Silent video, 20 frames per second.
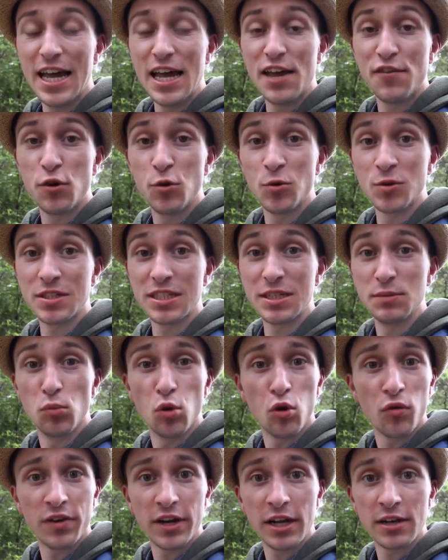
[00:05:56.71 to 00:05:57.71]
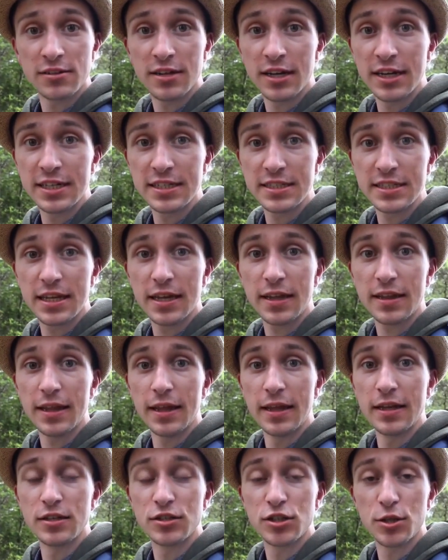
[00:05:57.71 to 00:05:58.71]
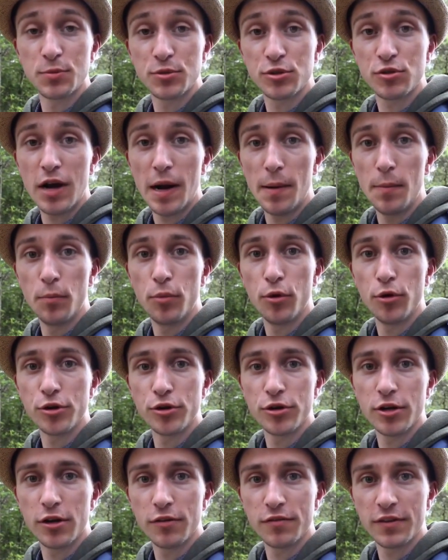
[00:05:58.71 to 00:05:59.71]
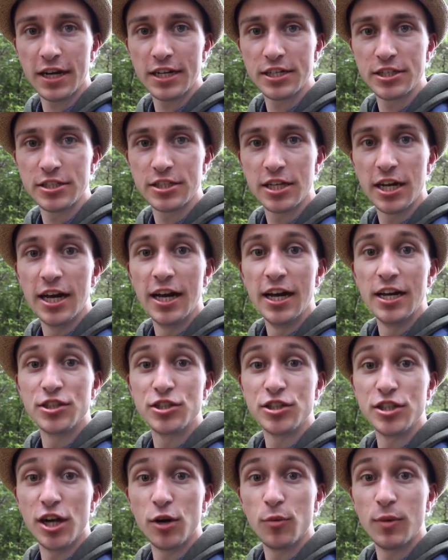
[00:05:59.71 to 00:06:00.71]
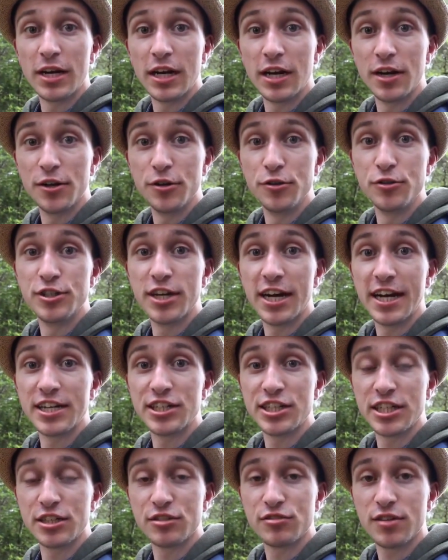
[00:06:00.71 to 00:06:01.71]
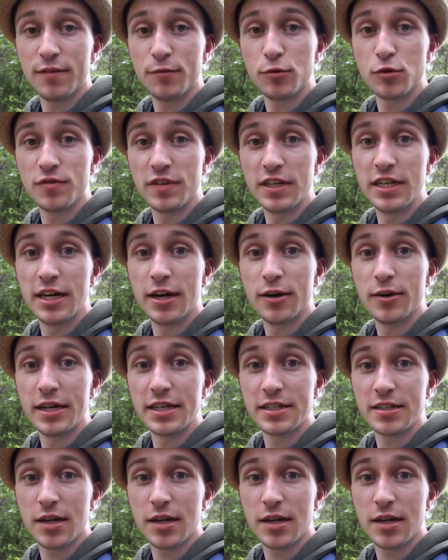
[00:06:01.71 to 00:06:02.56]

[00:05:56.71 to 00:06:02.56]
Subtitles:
If you want to see more videos like this, then subscribe and put on your notifications so you know when a new JHN Travels video is